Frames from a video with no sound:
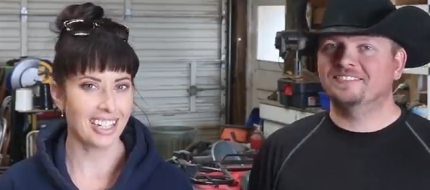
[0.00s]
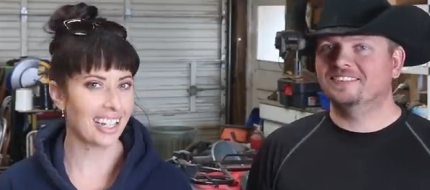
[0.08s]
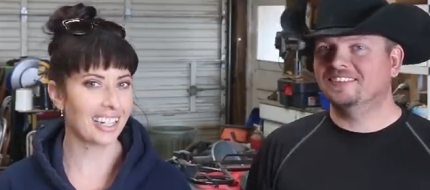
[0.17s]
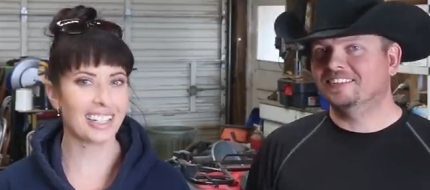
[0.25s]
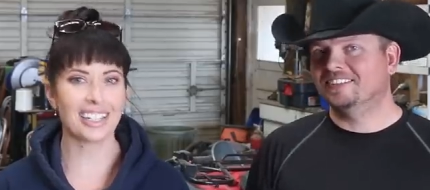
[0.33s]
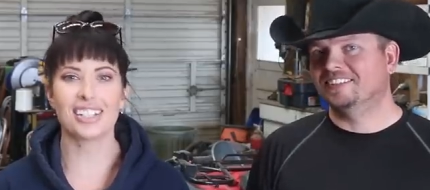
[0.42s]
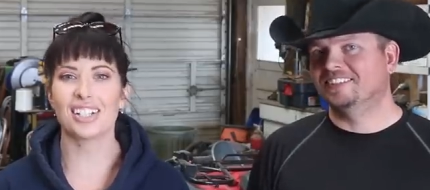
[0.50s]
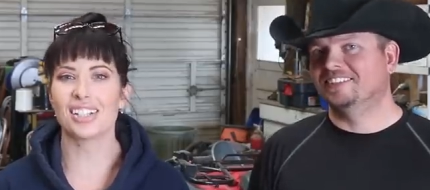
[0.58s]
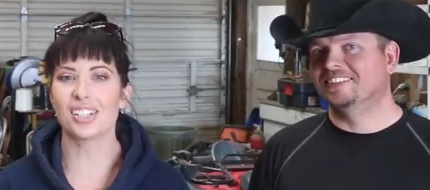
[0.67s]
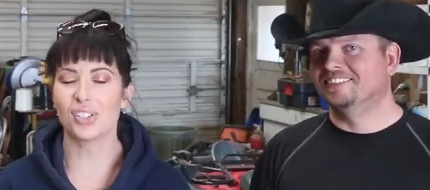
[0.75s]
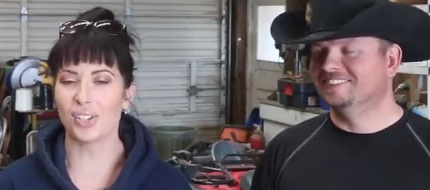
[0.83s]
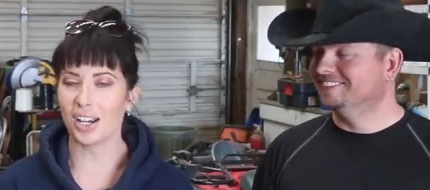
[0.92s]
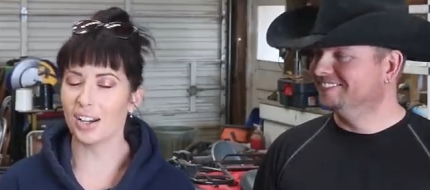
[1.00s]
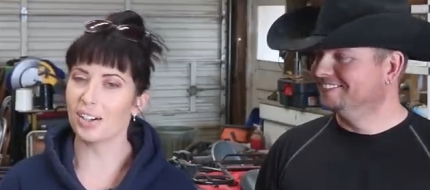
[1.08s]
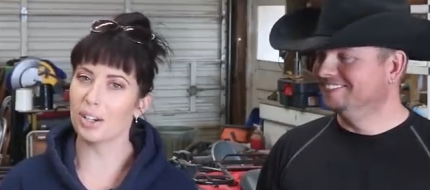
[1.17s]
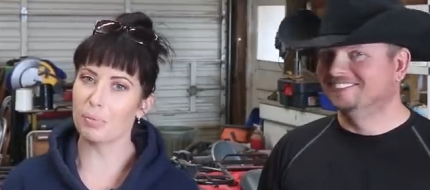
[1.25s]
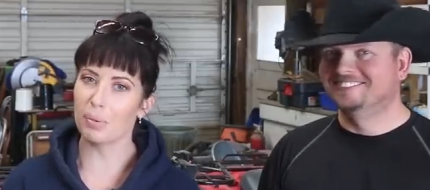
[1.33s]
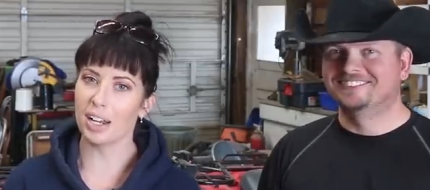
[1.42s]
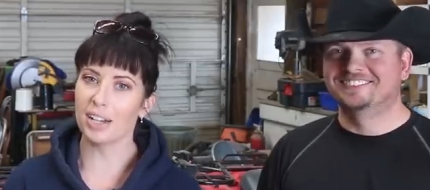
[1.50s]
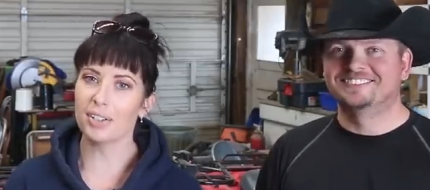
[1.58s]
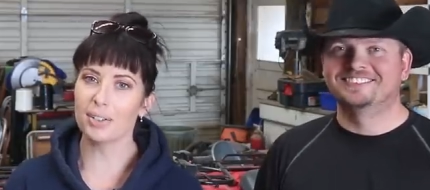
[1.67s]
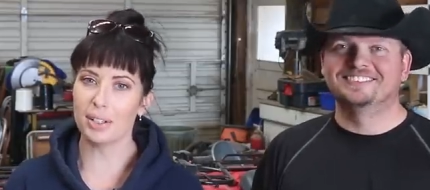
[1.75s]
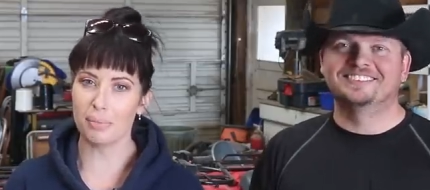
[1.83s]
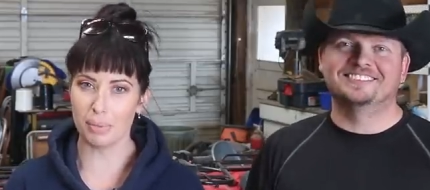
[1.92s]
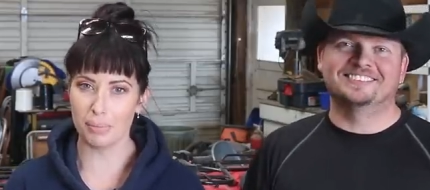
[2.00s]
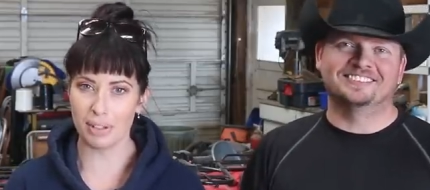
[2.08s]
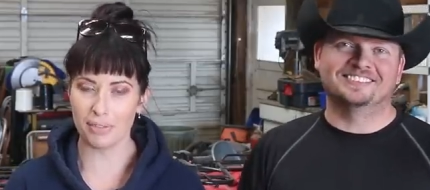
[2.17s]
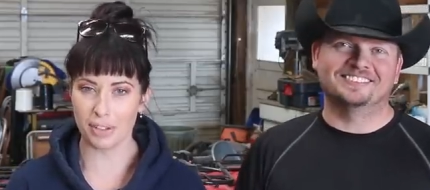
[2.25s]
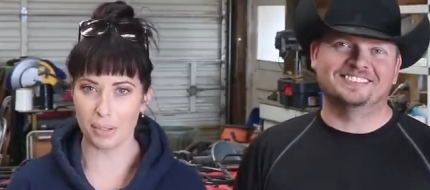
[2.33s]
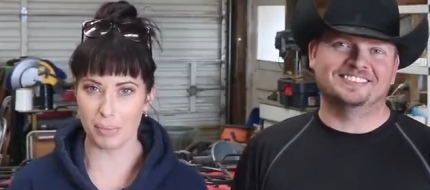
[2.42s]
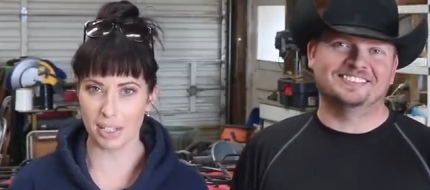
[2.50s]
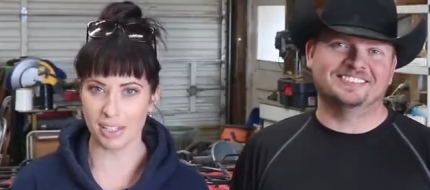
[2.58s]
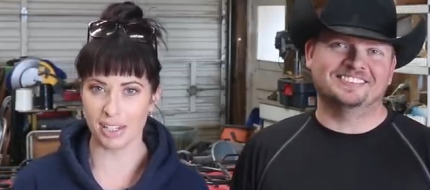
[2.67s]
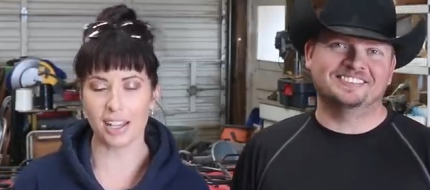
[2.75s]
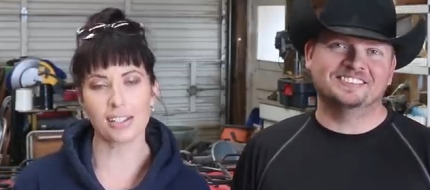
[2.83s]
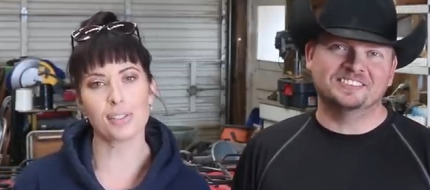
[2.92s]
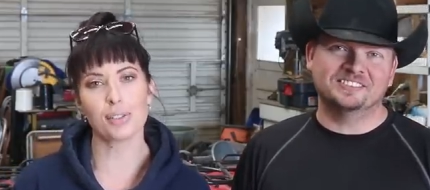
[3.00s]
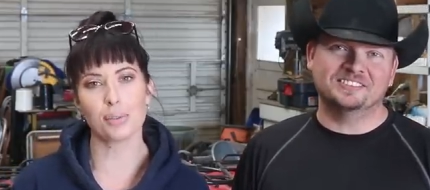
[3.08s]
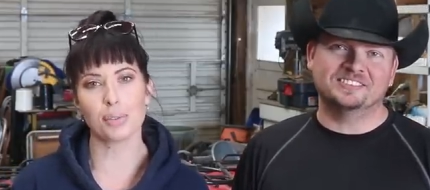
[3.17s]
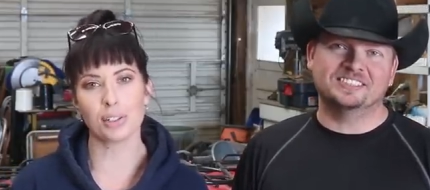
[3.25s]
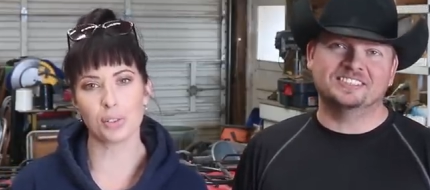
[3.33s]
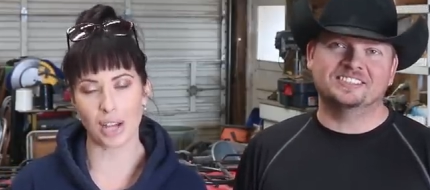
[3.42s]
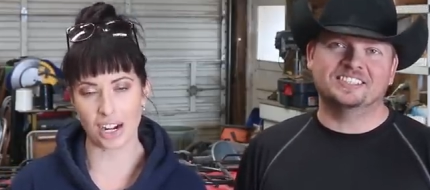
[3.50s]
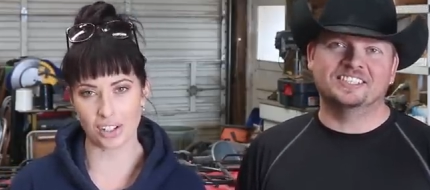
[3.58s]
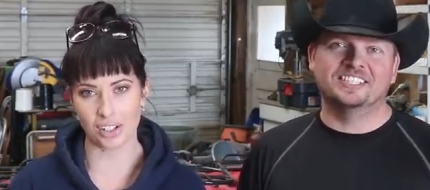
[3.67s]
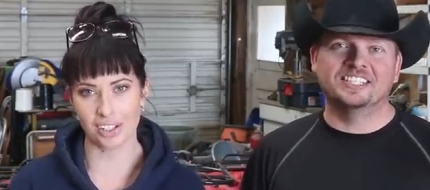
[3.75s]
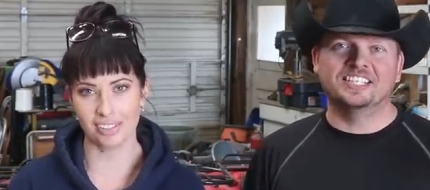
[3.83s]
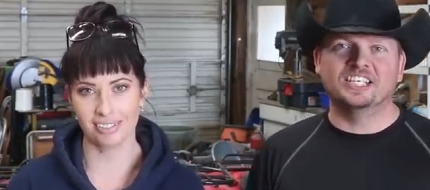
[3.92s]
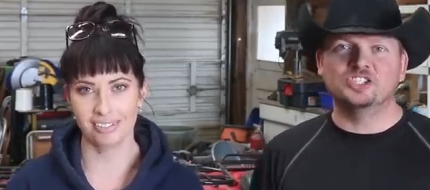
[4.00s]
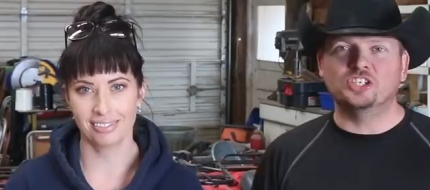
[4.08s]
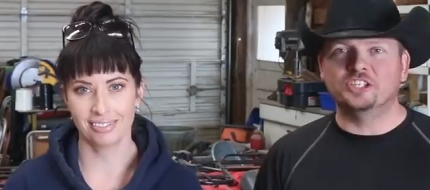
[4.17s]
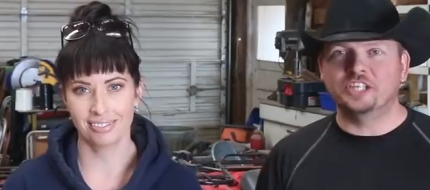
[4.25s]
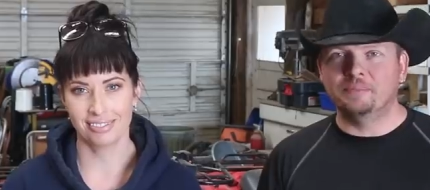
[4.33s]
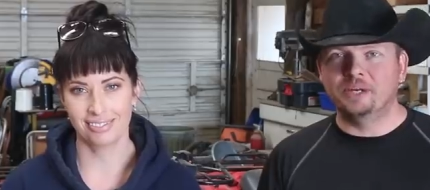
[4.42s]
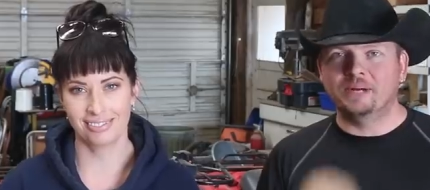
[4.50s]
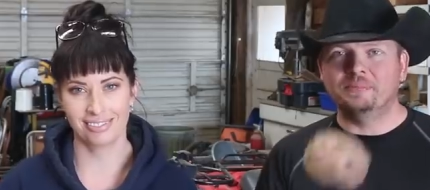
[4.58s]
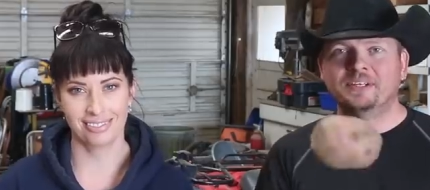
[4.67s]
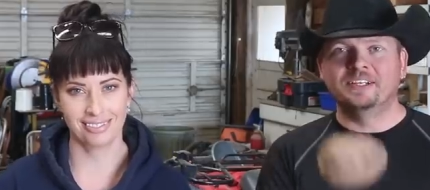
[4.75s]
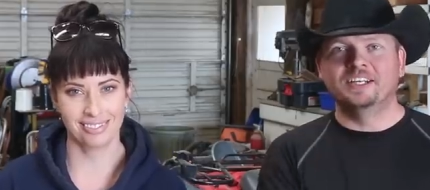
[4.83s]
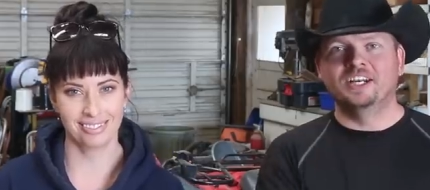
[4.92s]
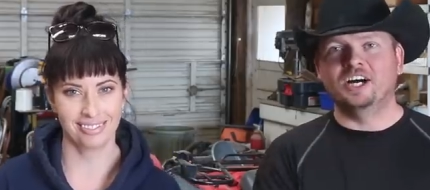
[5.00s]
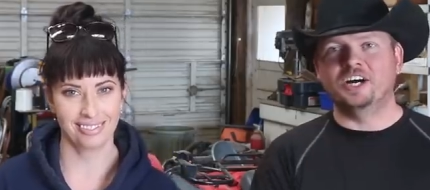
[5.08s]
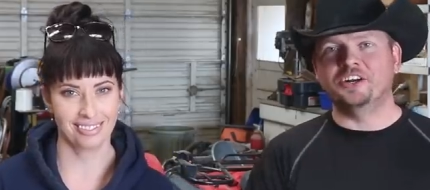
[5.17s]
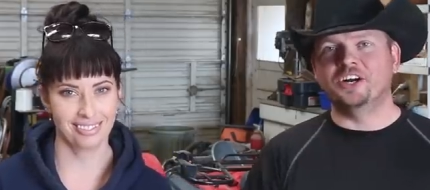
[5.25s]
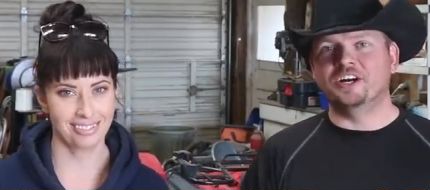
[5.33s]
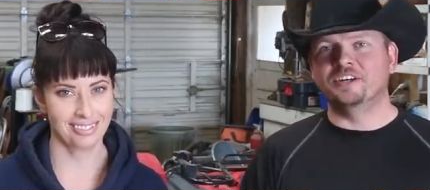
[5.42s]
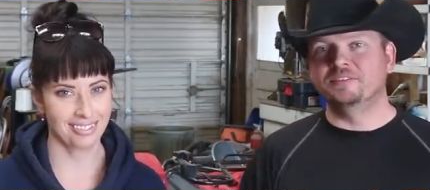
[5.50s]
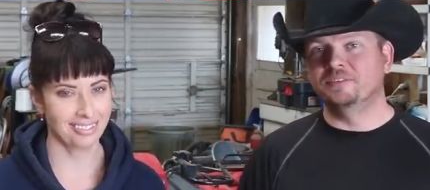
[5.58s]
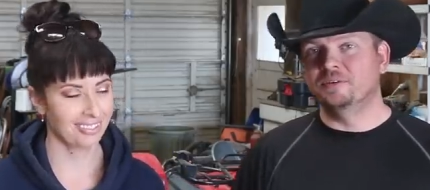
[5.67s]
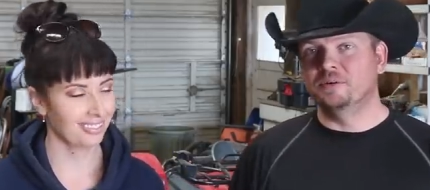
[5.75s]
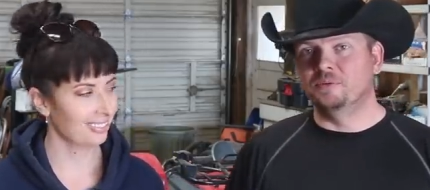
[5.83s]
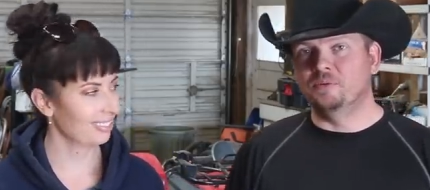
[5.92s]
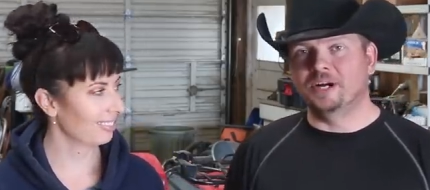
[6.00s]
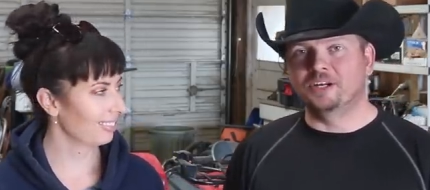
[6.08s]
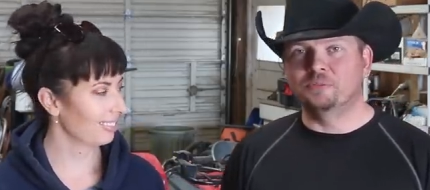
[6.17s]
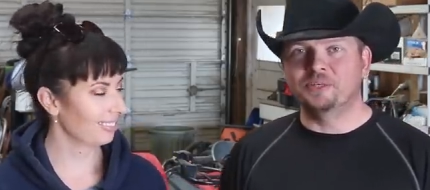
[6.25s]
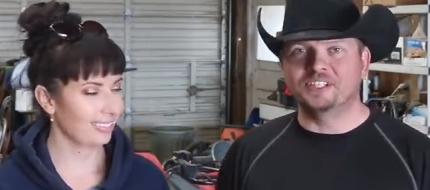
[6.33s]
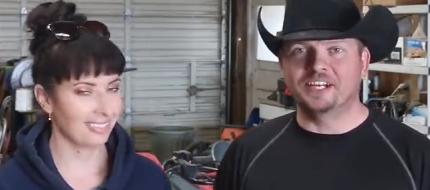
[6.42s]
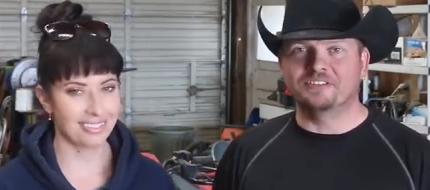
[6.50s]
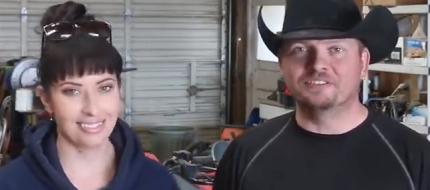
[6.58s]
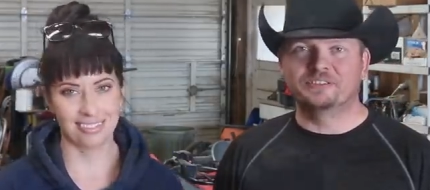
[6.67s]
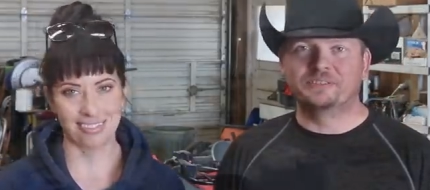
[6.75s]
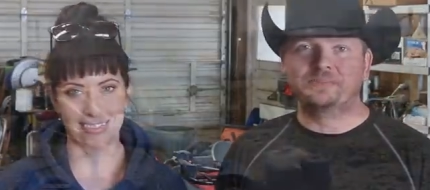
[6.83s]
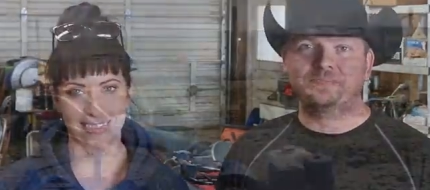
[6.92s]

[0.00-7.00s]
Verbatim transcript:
Speaker 1: And get a chance to try out our brand new implement for the B C S two-wheel tractor.
Speaker 2: It's all coming up on Our Wyoming Life.